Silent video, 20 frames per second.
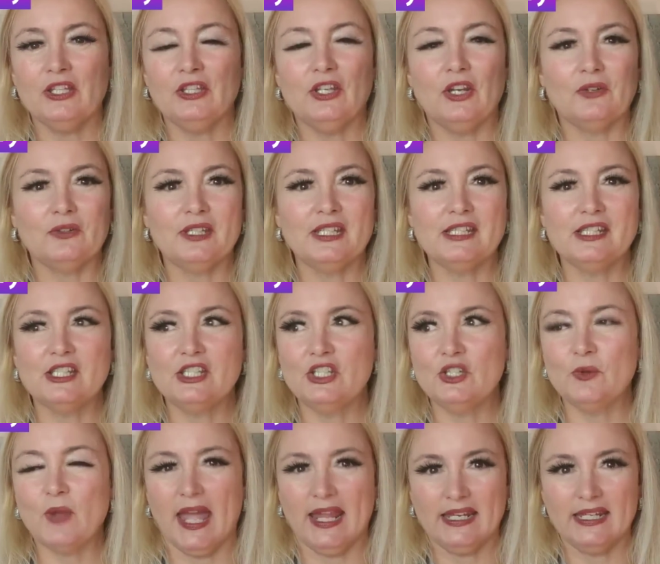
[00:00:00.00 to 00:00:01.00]
You don't need to
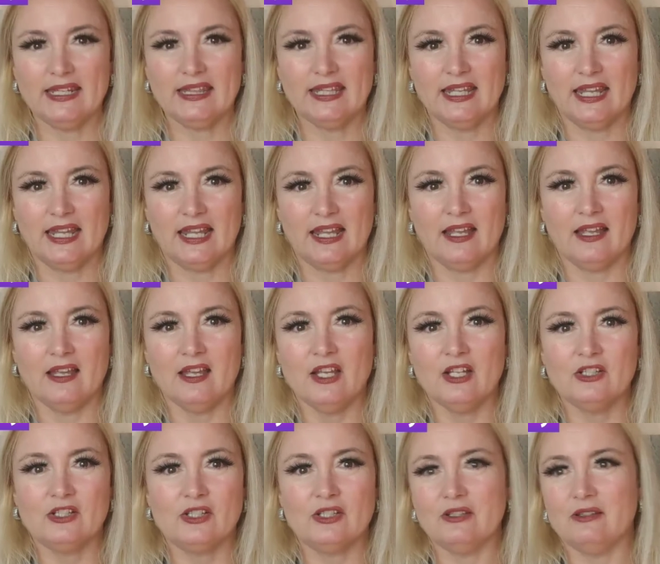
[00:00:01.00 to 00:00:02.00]
do anything,
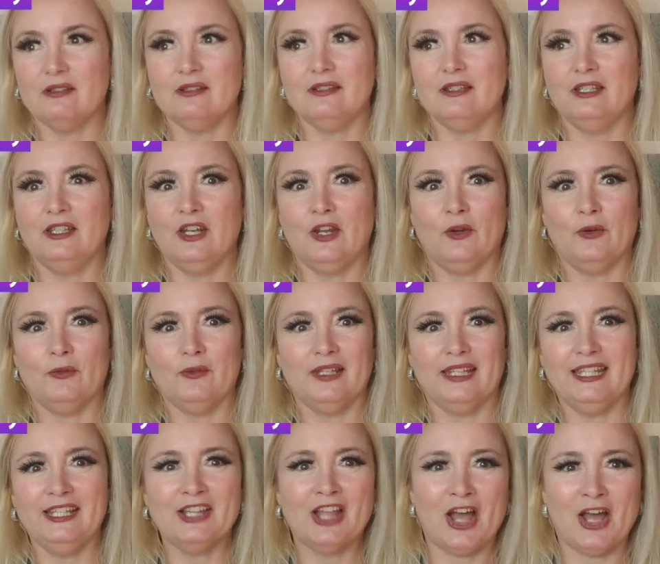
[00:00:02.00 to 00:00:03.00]

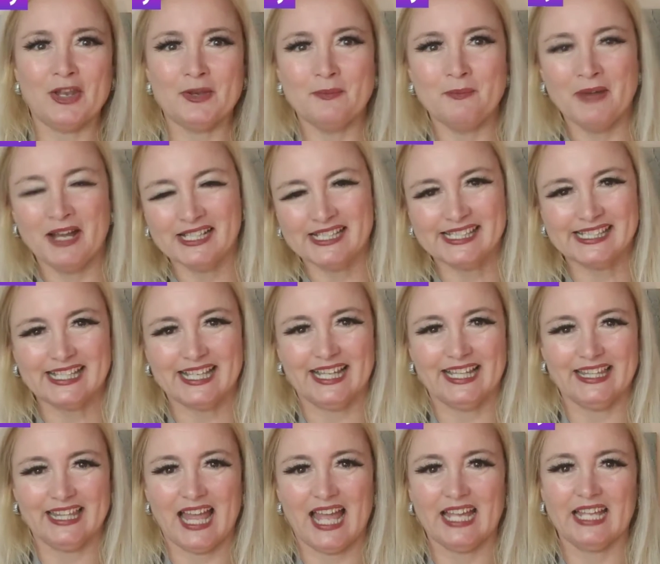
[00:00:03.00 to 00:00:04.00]
Elon Musk
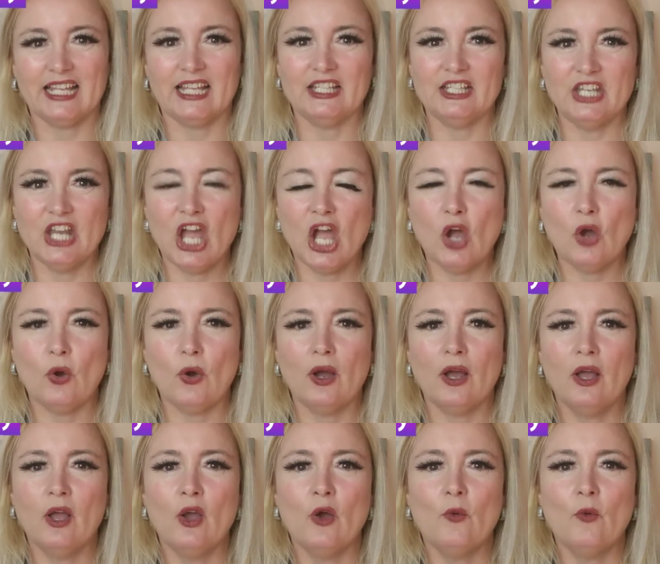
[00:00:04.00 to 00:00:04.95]
like. No.